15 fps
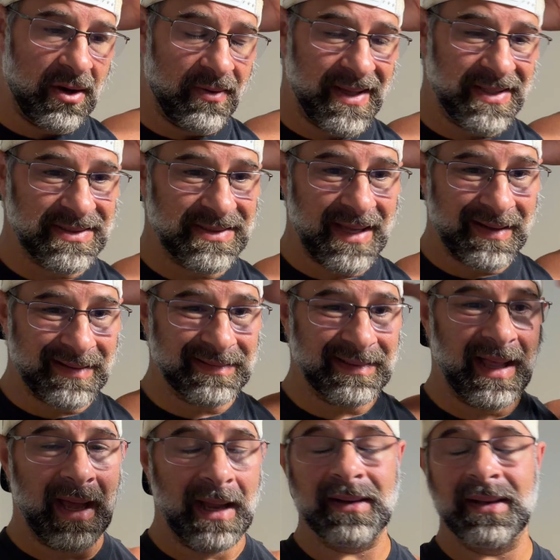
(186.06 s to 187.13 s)
that's not a
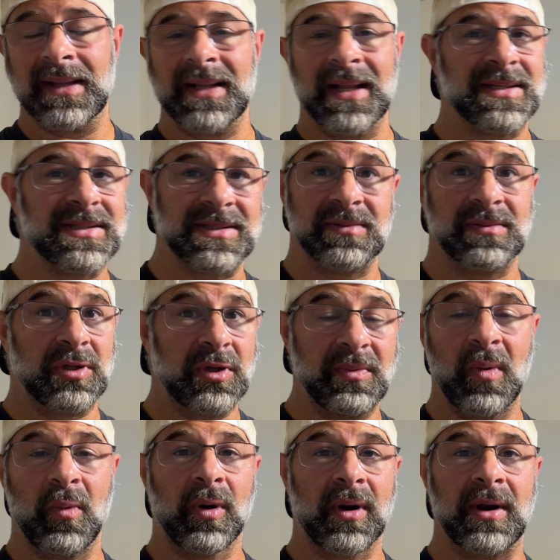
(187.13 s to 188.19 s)
lot. Like, you've
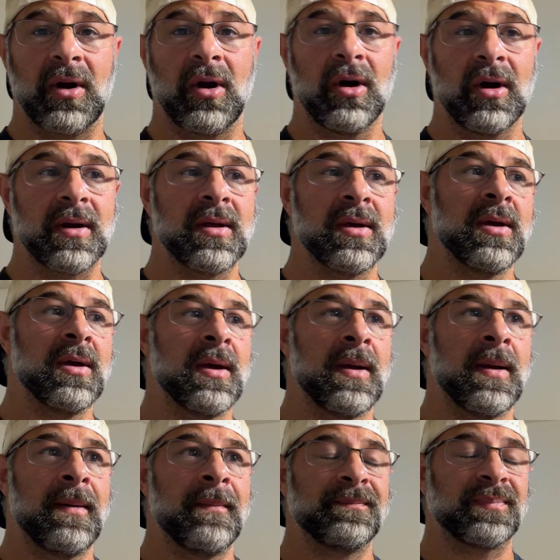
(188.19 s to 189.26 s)
been working hard.
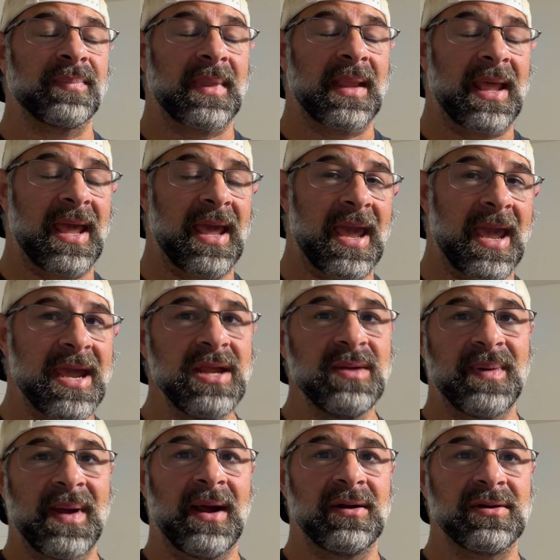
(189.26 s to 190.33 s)
8
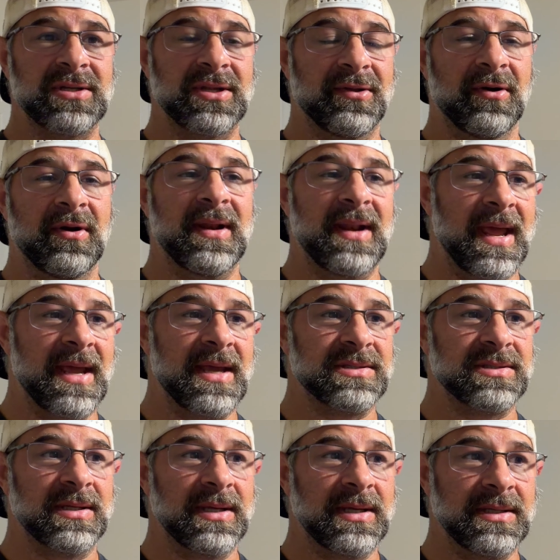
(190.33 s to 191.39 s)
pounds in 30
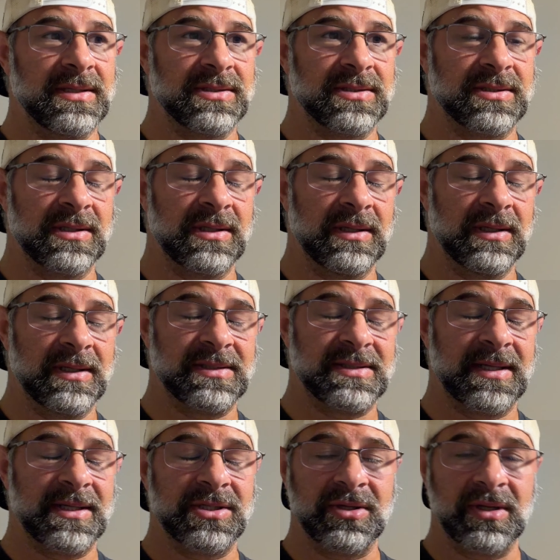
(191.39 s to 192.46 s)
days is
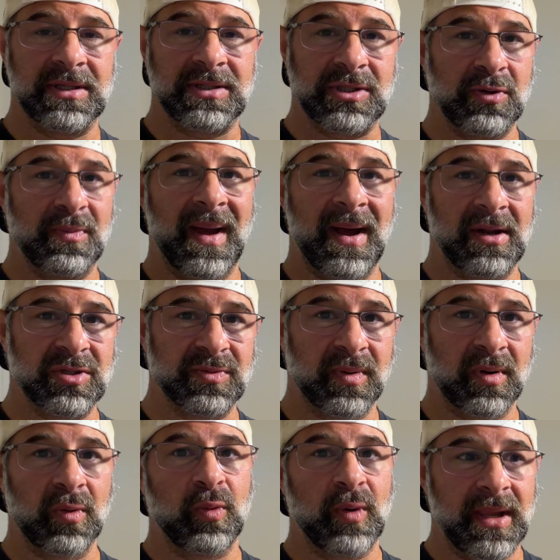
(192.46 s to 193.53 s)
essentially 2 pounds
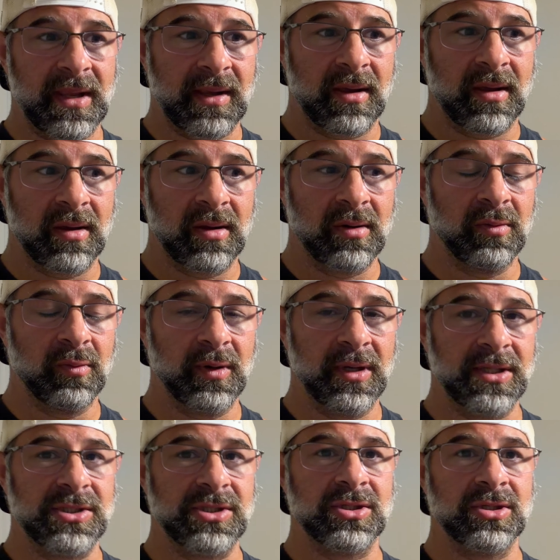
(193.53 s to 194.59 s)
per week,
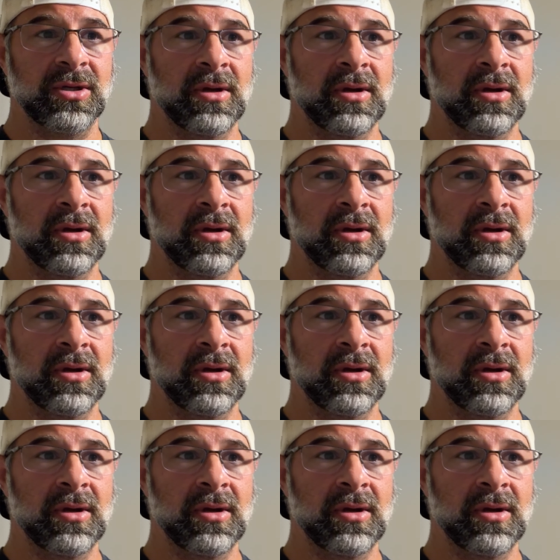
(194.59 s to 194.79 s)
which